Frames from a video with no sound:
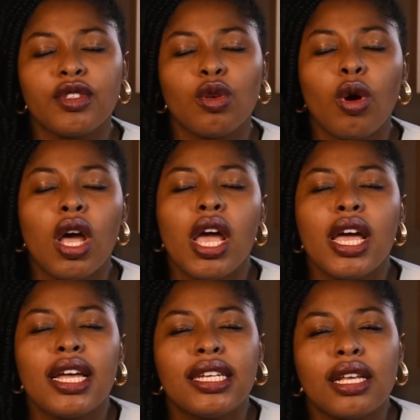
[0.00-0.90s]
So
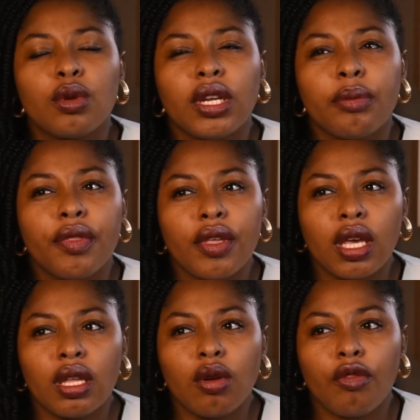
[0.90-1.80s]
that's what I'm
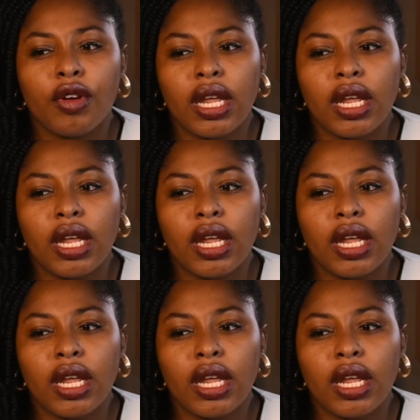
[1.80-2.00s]
thinking of.